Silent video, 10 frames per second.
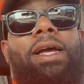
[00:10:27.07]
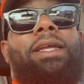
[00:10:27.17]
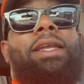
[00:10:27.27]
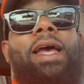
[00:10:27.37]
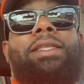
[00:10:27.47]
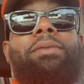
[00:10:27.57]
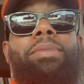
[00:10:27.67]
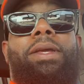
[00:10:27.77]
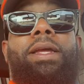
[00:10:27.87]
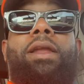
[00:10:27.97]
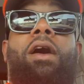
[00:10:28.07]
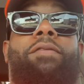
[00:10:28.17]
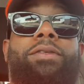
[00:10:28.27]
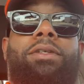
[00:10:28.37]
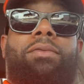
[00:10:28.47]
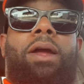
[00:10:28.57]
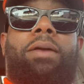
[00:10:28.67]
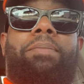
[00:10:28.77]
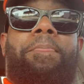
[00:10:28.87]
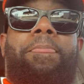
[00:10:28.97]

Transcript: I didn't have to be an officer, right?